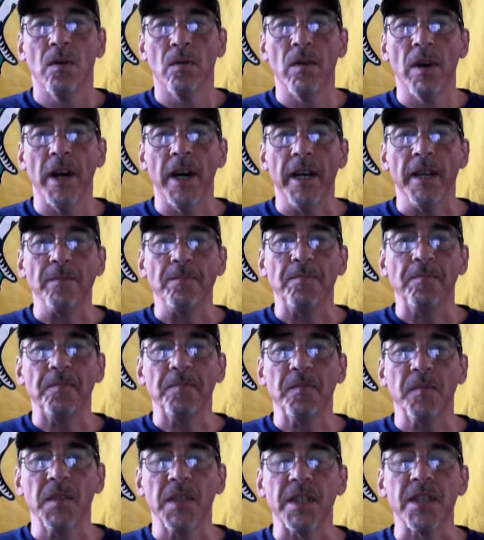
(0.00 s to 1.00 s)
All right,
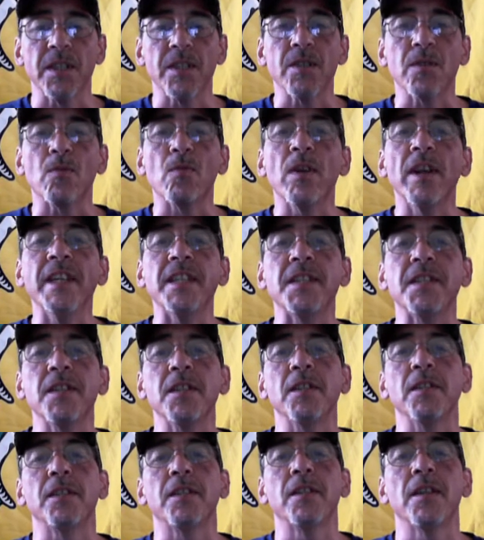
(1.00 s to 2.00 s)
this is a
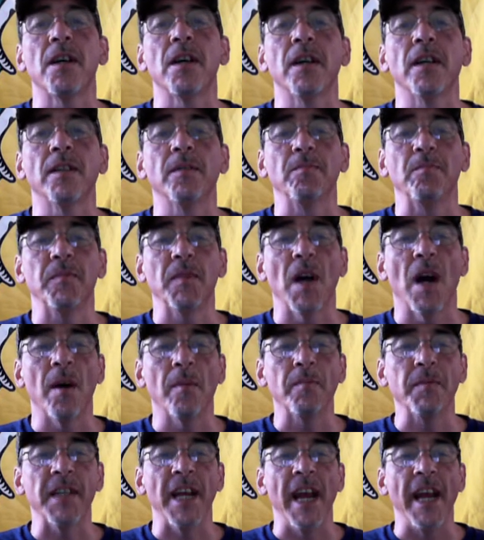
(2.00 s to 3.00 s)
recent um,
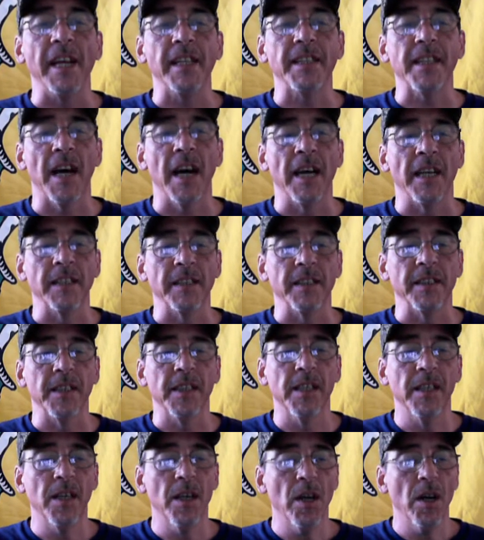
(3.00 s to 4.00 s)
update on
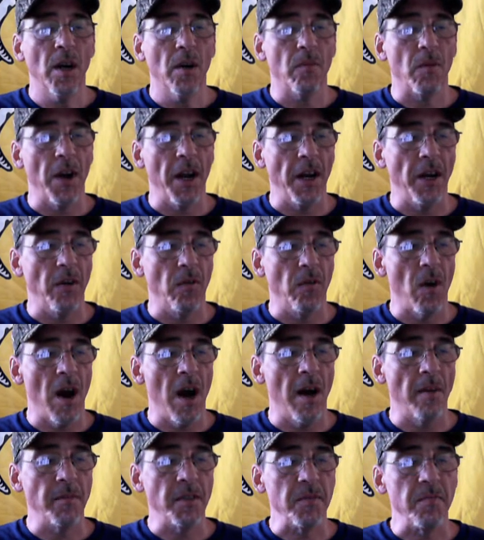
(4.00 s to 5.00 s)
Brandon
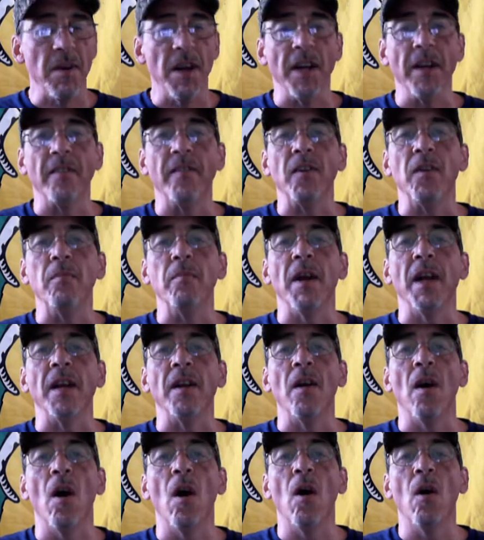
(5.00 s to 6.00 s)
Raub. As many of you may
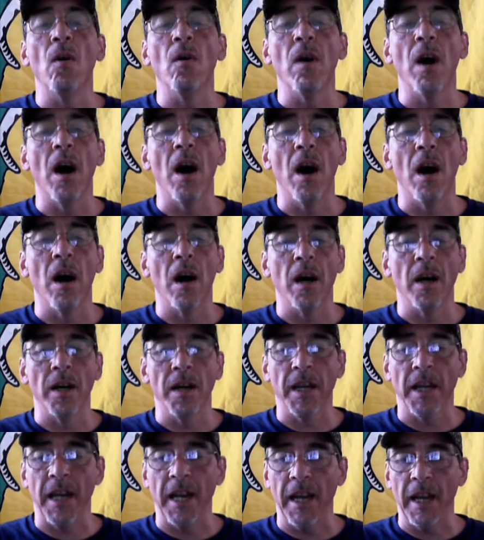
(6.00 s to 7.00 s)
know,
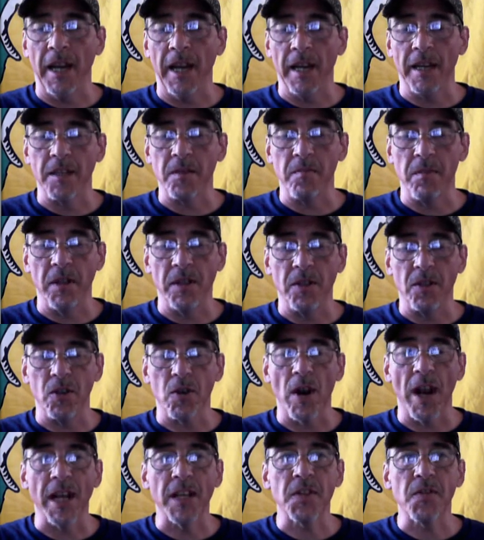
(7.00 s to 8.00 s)
uh, he has been
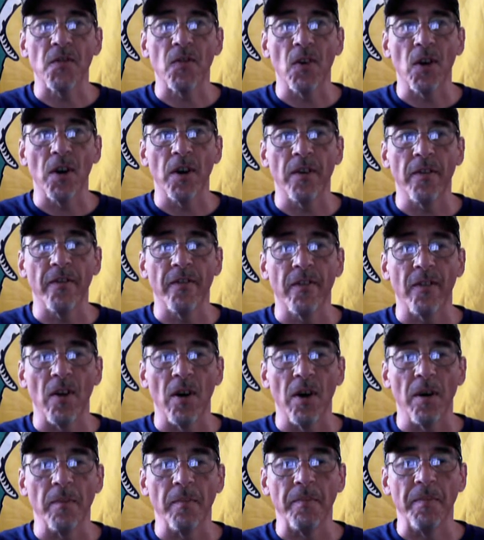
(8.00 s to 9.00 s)
transferred
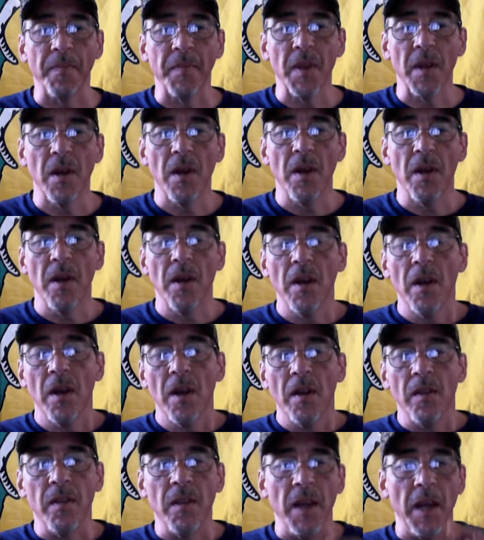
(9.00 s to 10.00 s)
from
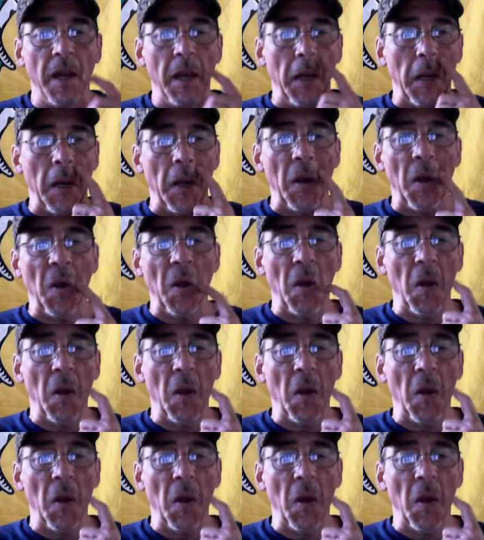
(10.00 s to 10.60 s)
the